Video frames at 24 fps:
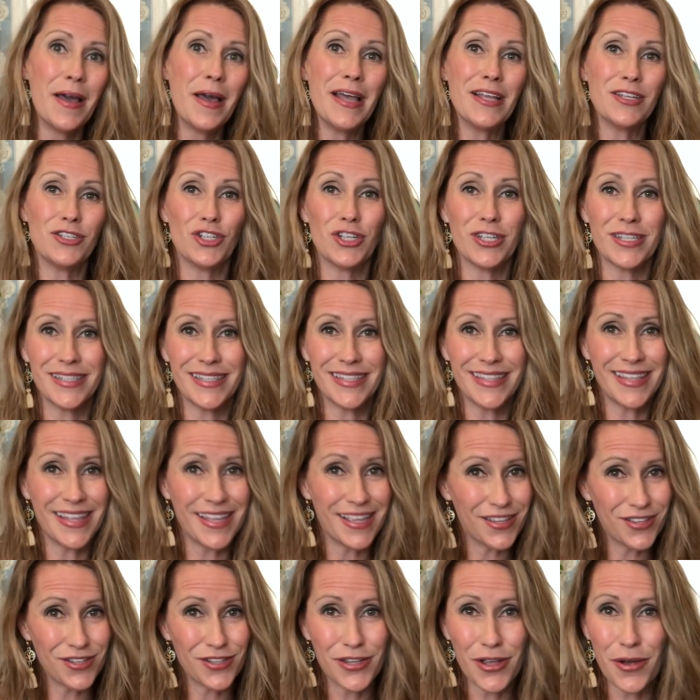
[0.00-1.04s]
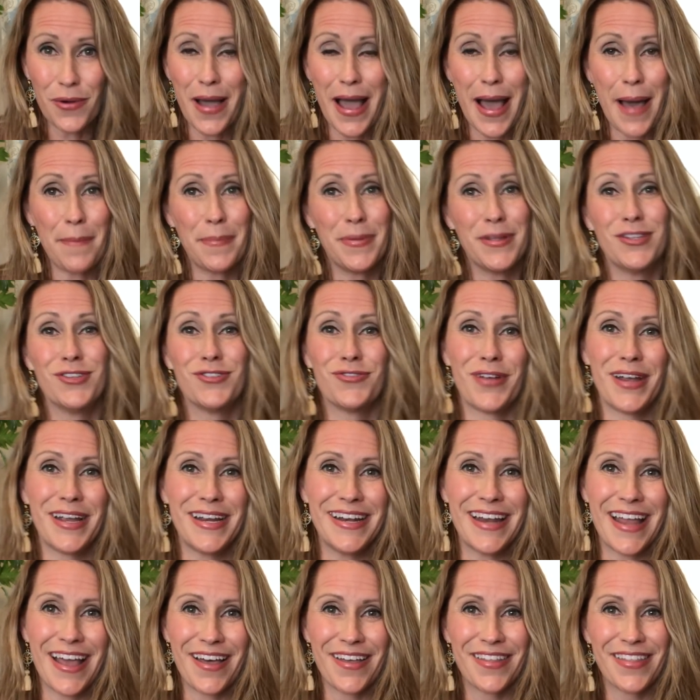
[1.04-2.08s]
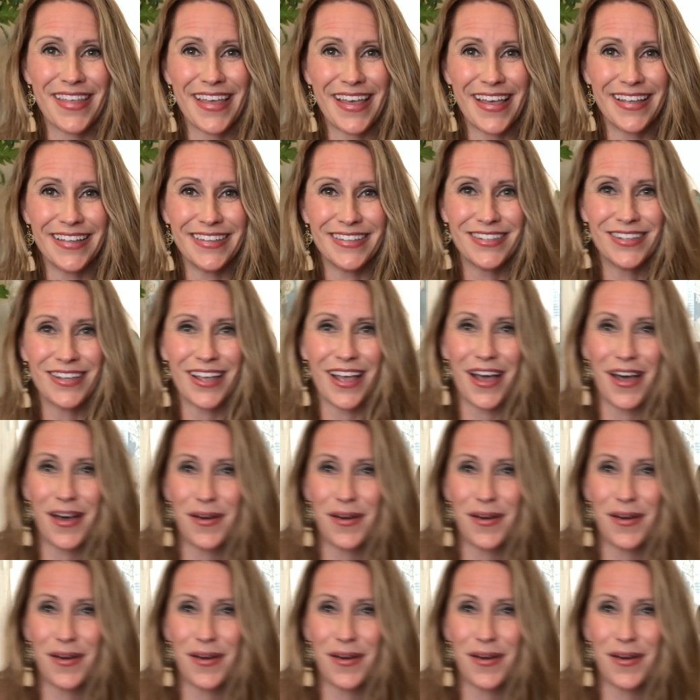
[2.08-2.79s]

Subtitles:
It so happens right now that